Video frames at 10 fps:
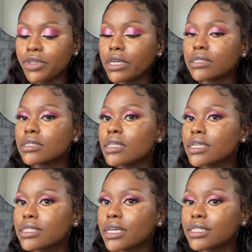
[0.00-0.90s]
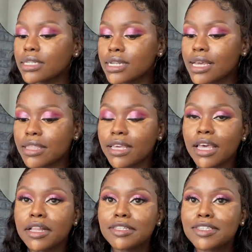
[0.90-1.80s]
yes that's it nothing
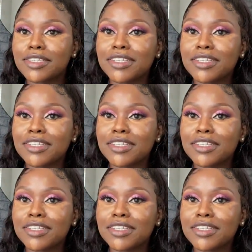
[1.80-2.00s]
else